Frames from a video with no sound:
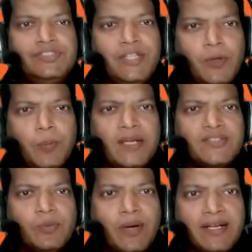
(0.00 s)
0
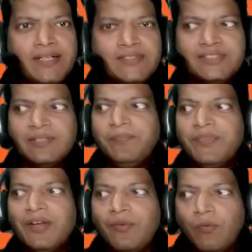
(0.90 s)
plus 1 is
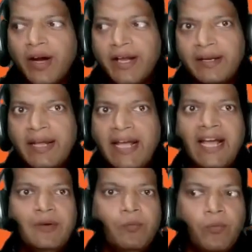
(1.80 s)
1,
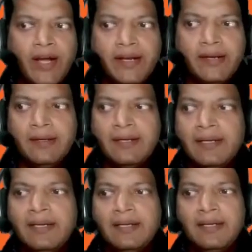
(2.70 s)
and 1
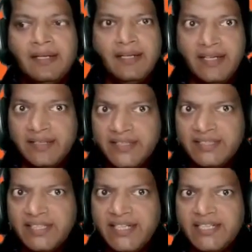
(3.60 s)
in
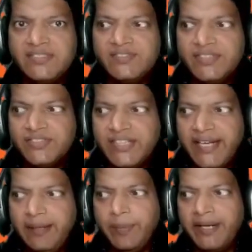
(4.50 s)
this case is the
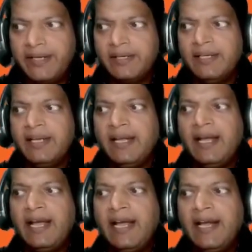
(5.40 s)
sign bit,
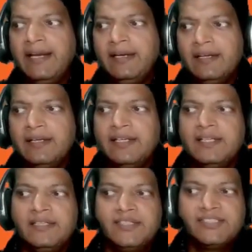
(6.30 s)
and
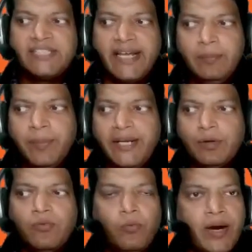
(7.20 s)
the sign bit
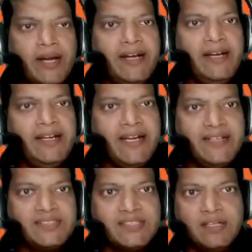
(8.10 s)
of 1
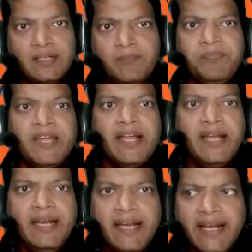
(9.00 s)
indicates a
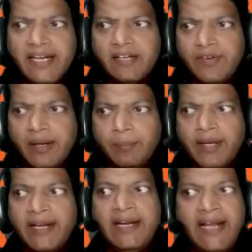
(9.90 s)
negative
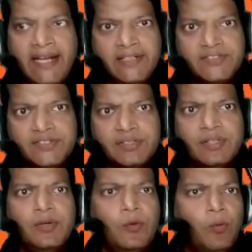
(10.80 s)
number, and hence
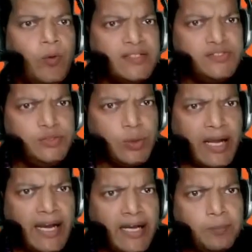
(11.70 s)
once you
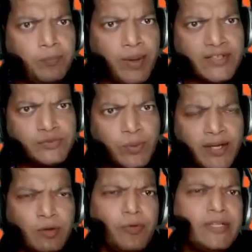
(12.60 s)
add plus
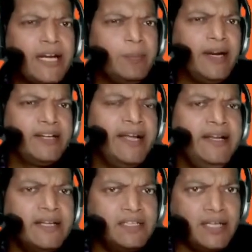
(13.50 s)
1, or for that matter
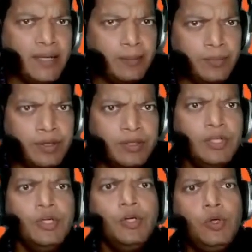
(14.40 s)
any other number,
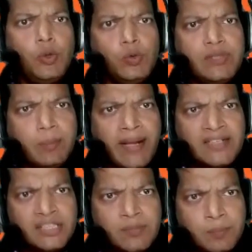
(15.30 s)
to the
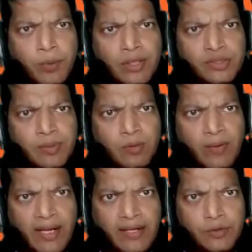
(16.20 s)
maximum possible
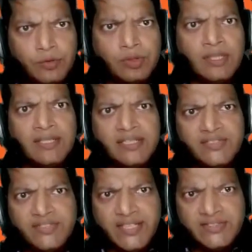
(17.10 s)
value,
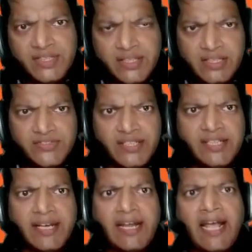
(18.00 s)
this results in
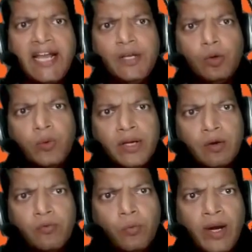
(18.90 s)
the carryover
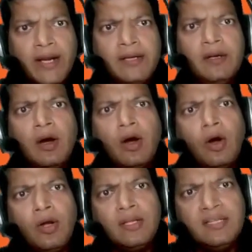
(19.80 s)
of 1
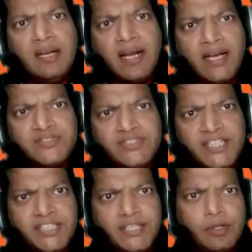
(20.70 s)
on the last
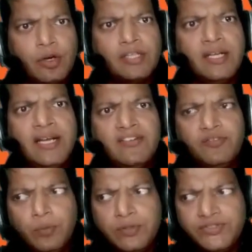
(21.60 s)
digit or the
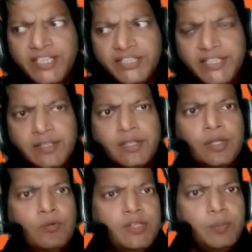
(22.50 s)
leftmost digit,
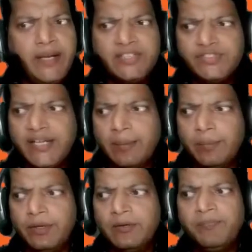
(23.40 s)
which makes the
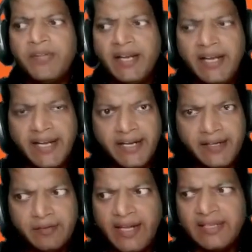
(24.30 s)
number
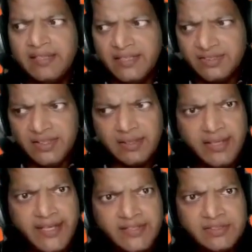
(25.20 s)
negative. And
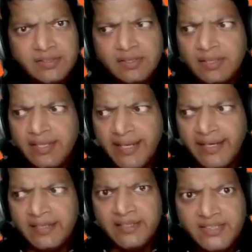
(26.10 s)

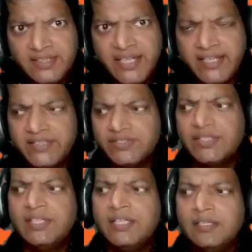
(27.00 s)
in this
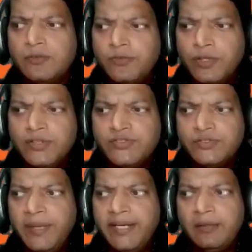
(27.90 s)
case the
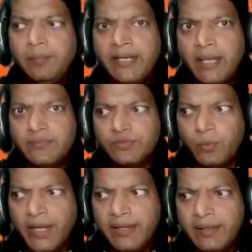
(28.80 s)
first bit becomes
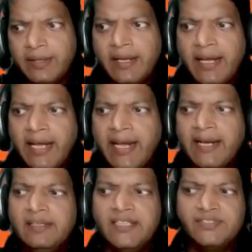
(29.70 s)
1,
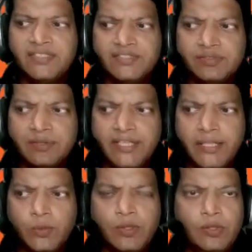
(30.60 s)
and this is
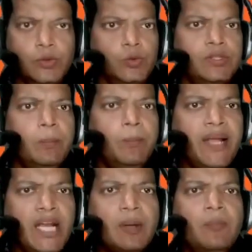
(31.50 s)
equal to the
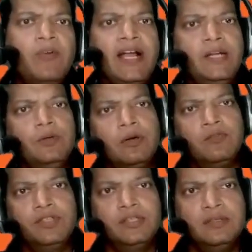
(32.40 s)
minimum value
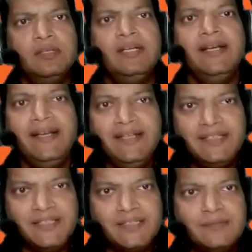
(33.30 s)
of the
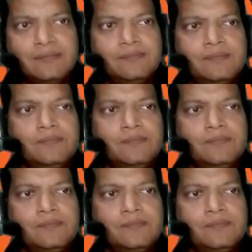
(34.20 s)
integer.